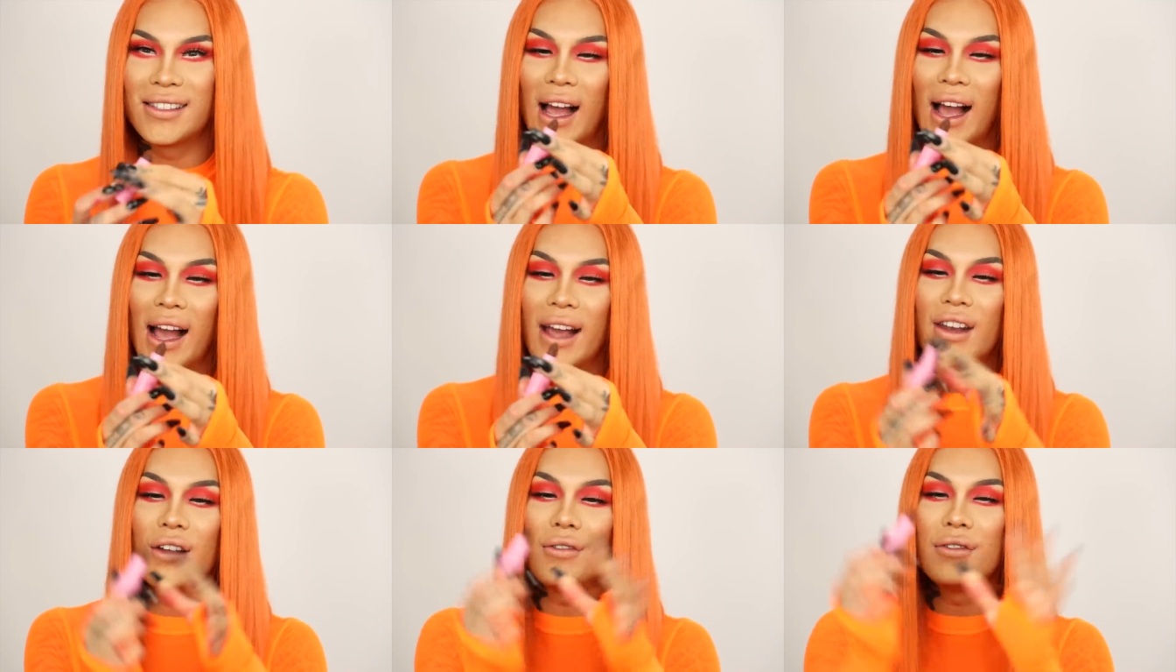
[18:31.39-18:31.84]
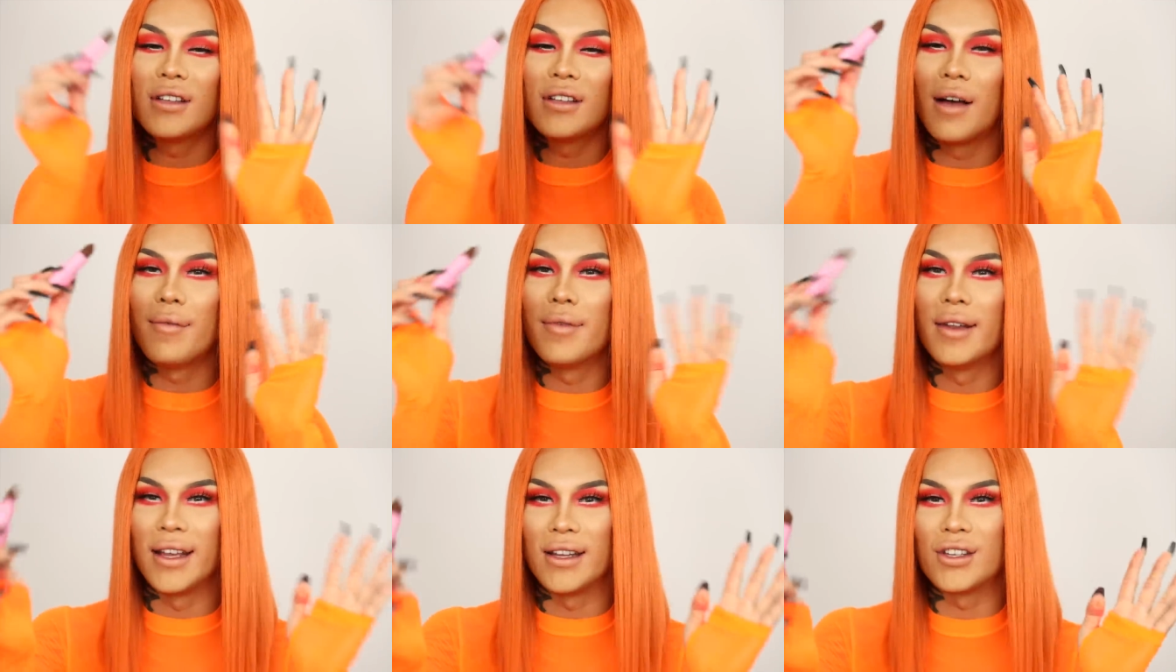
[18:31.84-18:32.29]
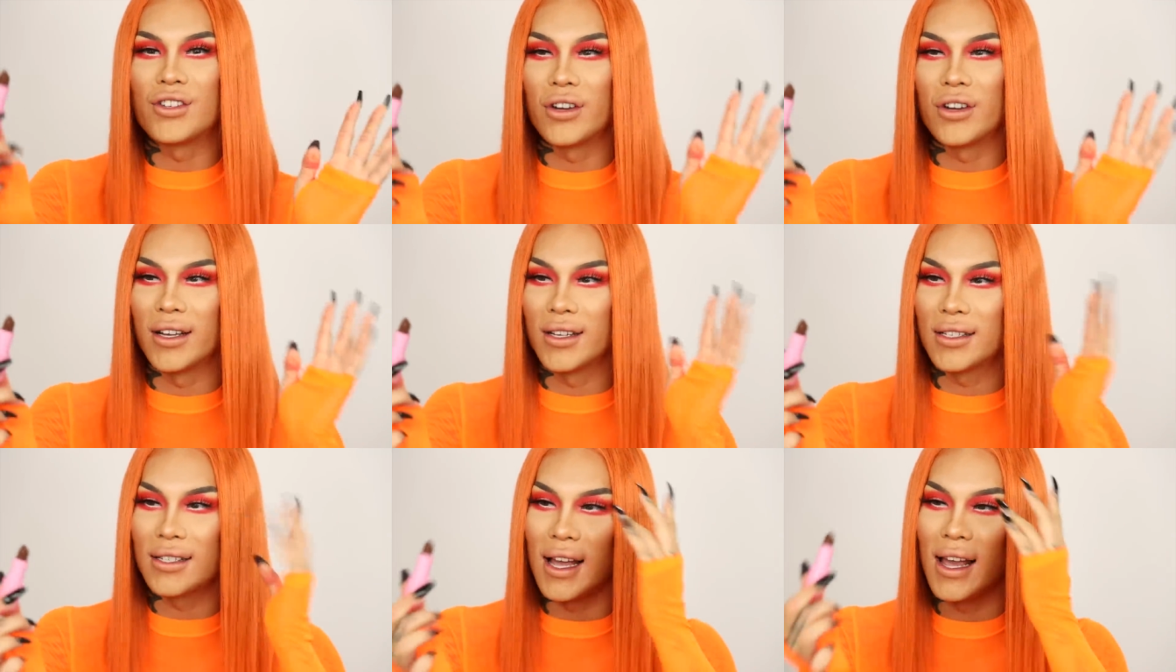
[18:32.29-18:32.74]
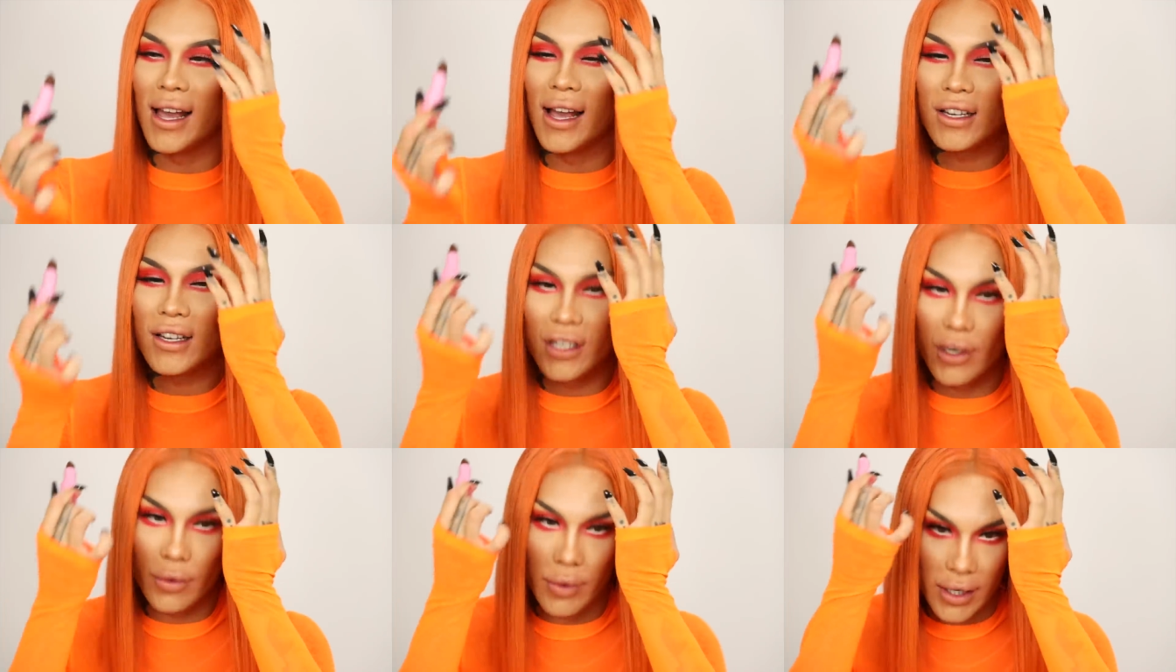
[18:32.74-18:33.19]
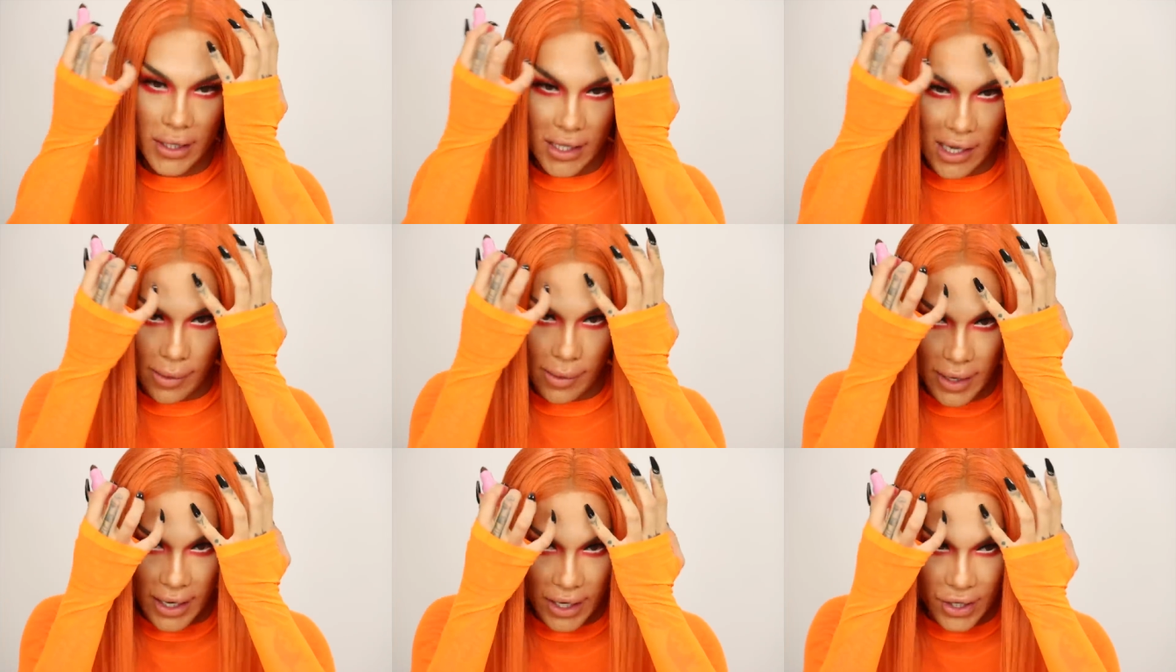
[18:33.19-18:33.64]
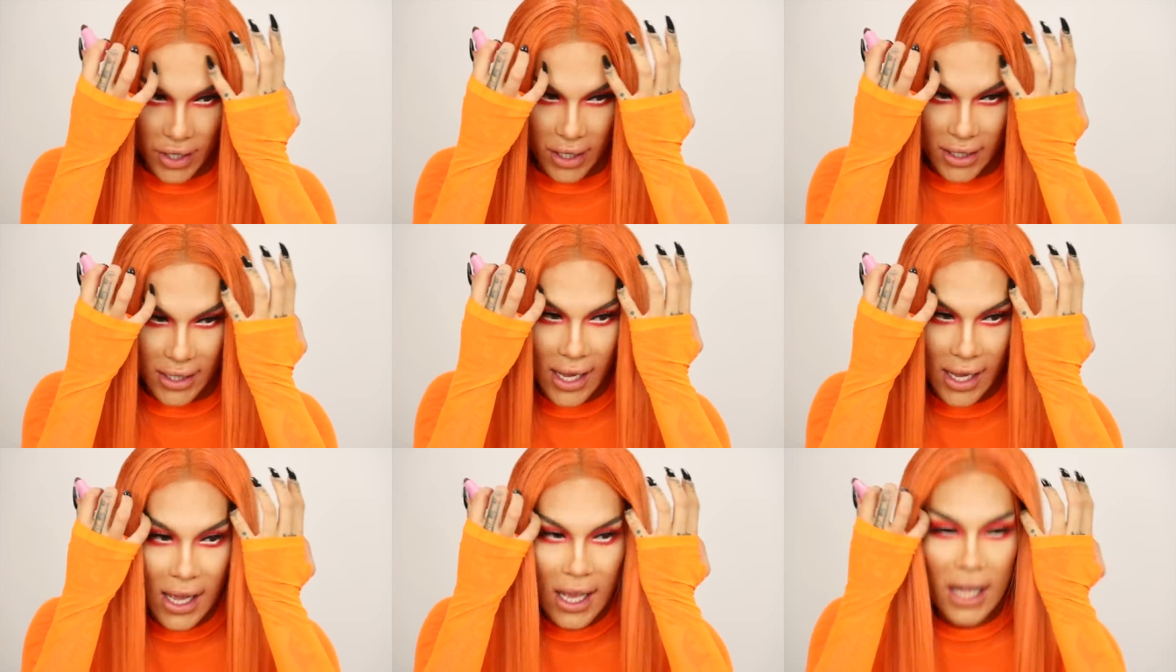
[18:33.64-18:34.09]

I know Dominatrix. I actually wear Dominatrix.